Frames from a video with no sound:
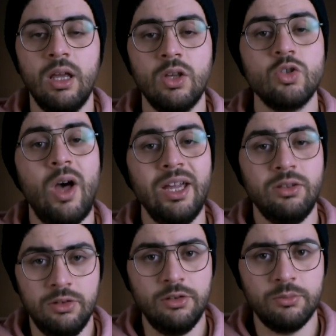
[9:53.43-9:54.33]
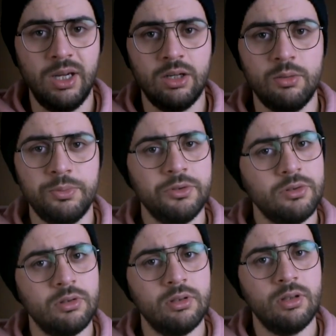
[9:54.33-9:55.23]
So I turned my computer
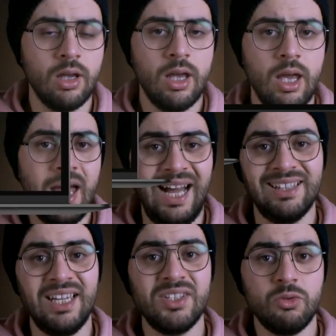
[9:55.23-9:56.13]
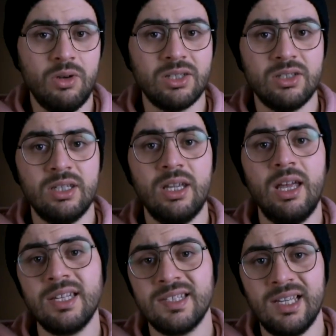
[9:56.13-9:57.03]
on and I scratched
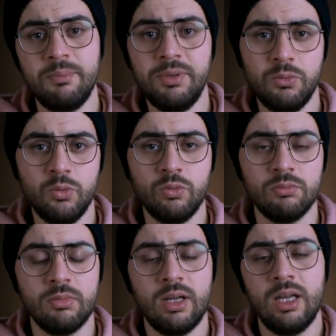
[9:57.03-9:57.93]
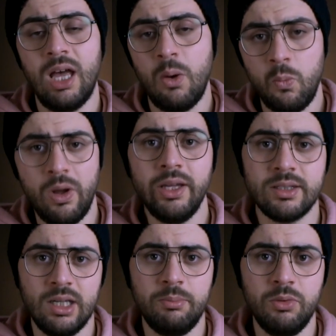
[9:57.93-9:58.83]
a sample room, a white
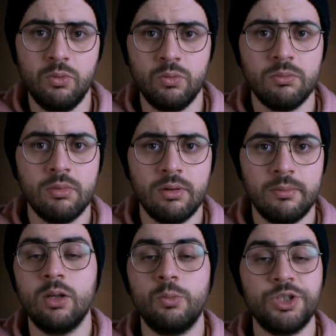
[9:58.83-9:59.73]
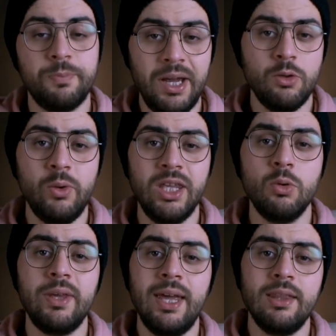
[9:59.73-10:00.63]
sample room, which by the way you
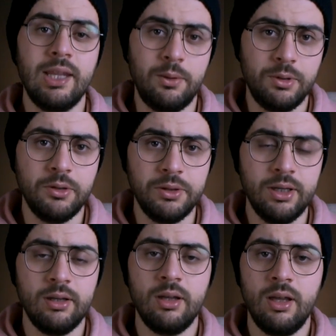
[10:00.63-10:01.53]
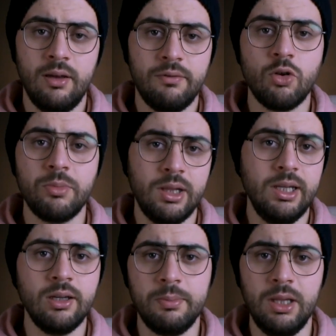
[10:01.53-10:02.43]
can download it from the
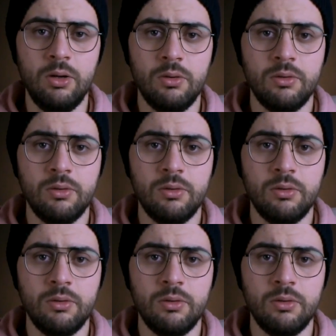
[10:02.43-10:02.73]
link below.